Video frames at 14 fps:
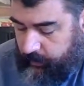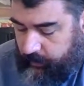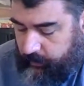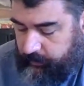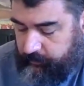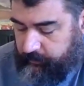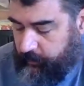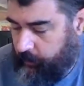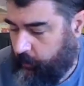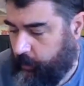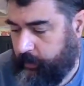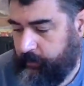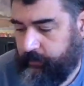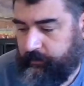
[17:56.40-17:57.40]
these other
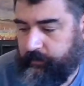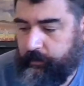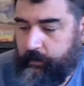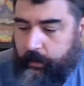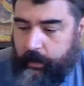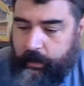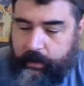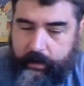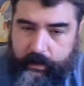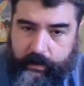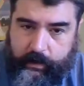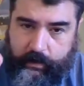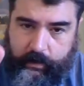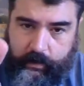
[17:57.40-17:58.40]
ones, so
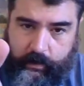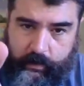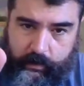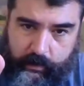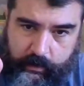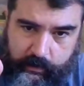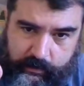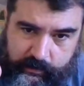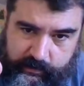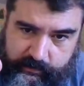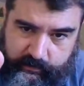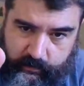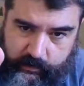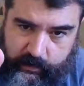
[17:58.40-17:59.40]
I got an
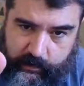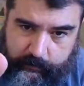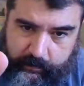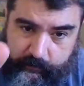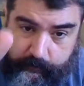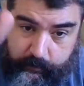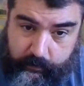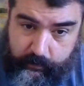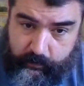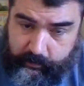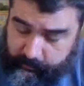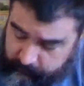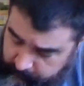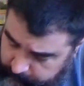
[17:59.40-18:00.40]
additional copy of
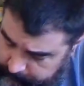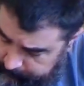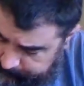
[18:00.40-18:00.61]
Parodius.